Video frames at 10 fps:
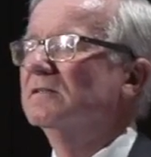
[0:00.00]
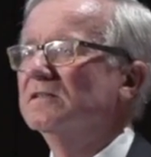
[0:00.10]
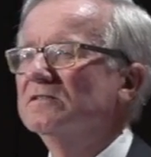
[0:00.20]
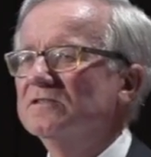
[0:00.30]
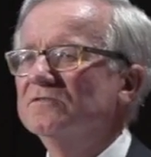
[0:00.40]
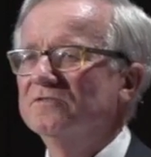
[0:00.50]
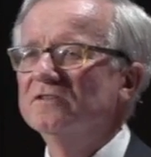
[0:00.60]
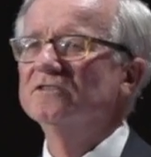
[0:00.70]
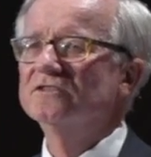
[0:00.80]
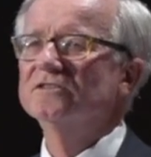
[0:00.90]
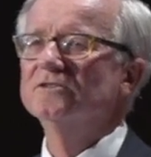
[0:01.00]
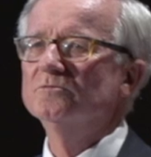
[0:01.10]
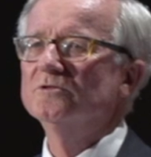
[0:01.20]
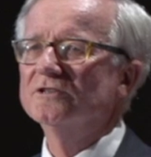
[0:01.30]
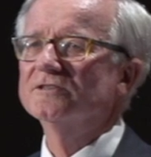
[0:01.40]
This is very
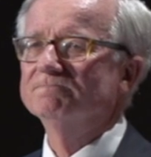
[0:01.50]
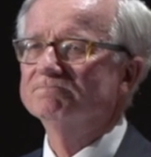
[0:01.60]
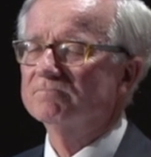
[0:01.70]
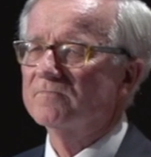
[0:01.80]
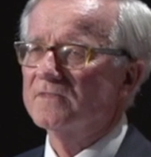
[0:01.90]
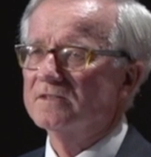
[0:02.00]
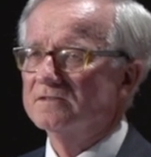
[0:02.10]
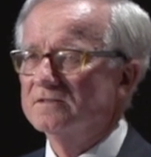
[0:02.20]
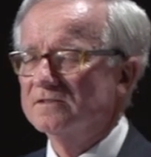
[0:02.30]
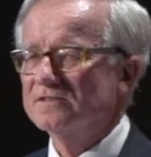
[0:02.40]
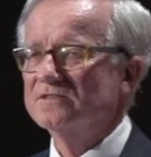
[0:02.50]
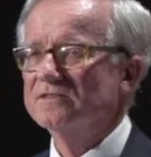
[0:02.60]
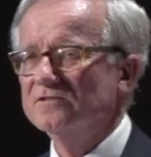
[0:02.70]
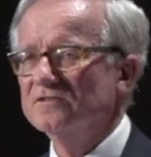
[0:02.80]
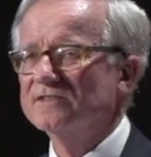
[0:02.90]
skilled work, and the
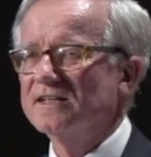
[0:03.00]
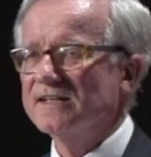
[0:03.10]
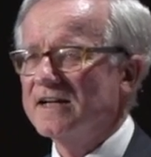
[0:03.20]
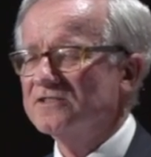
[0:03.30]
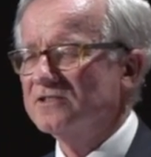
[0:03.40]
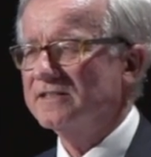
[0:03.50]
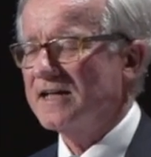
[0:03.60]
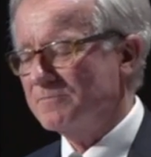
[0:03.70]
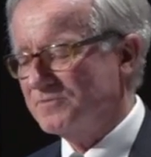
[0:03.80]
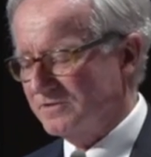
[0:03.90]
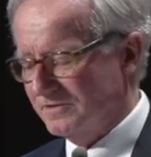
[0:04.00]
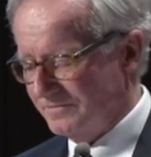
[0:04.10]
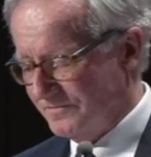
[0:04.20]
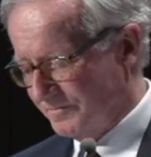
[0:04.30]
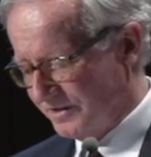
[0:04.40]
skills are largely
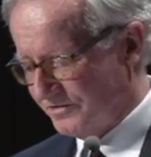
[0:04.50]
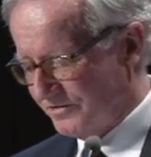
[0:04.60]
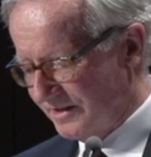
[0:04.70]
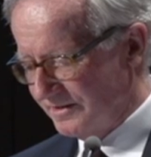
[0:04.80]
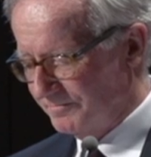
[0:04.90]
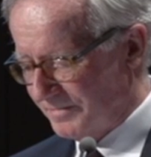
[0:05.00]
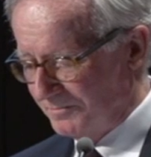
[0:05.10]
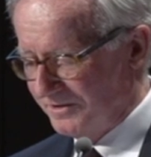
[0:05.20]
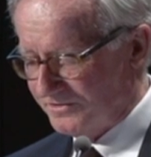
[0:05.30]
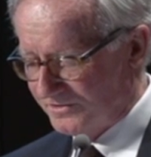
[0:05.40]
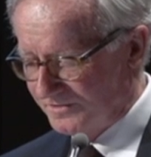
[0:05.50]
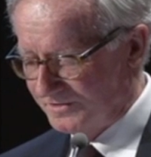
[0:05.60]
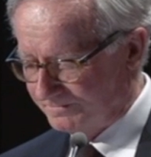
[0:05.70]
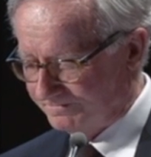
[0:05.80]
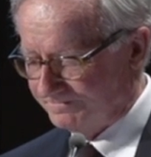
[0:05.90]
absent from the Australian public
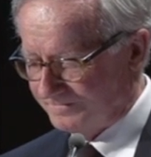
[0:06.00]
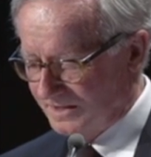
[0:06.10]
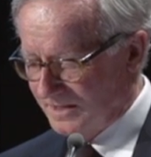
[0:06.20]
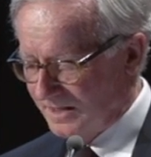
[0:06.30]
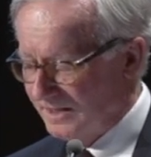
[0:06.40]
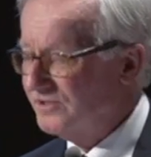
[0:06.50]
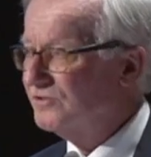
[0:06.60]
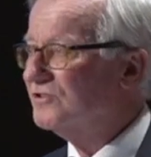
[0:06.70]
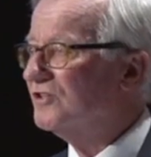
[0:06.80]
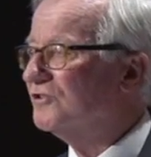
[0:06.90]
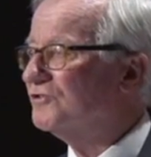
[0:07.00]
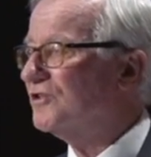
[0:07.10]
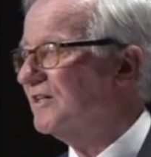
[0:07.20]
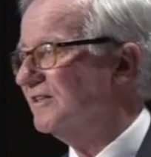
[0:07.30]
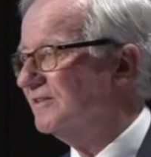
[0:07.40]
servant, and there is no
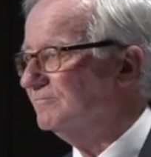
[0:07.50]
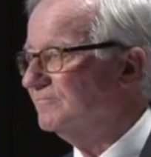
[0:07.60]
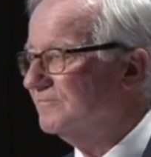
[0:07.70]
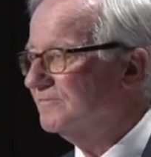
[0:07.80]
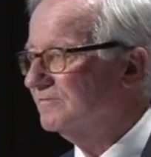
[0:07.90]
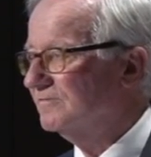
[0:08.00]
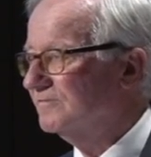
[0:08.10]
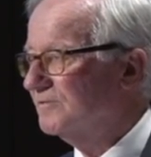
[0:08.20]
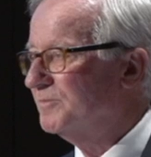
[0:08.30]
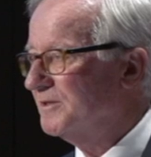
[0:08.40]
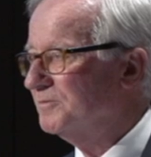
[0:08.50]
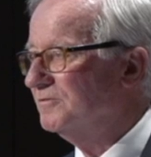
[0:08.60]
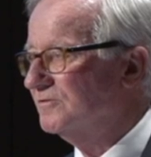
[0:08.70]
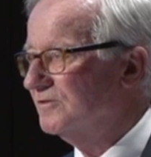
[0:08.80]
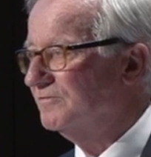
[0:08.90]
training for
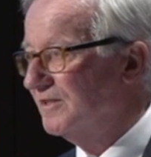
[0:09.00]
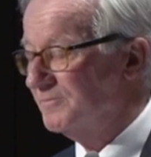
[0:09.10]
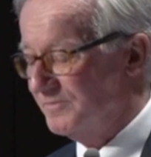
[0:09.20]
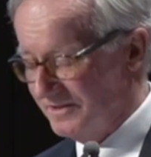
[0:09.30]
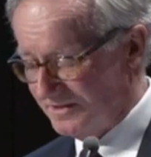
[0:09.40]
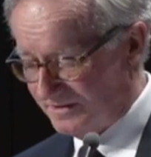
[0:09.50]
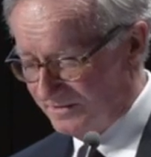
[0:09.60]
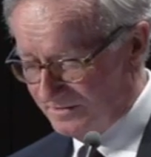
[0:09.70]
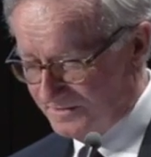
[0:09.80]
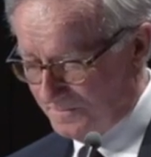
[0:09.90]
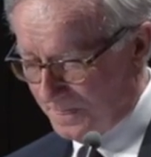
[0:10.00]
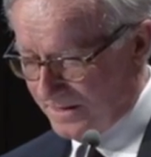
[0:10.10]
people to develop these skills.